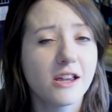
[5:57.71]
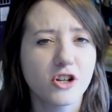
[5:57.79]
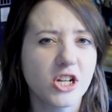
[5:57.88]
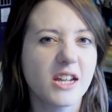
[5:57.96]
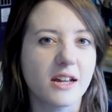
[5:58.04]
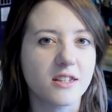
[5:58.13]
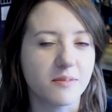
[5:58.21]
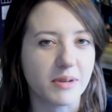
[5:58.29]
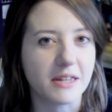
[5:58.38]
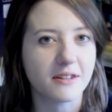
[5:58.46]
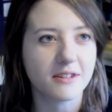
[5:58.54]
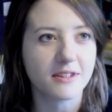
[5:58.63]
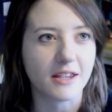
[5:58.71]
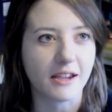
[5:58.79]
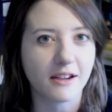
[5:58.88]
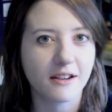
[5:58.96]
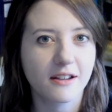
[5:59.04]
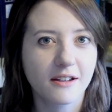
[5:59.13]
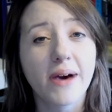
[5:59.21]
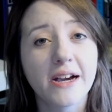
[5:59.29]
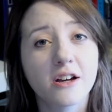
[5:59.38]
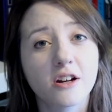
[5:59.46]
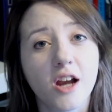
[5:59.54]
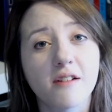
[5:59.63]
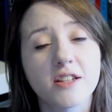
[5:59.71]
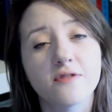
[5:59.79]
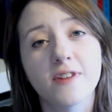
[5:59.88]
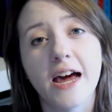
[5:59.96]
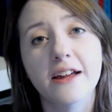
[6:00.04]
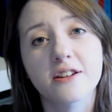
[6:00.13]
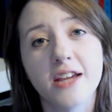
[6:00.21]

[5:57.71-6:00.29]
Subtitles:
She gets a bit sick. Back at Clara's flat,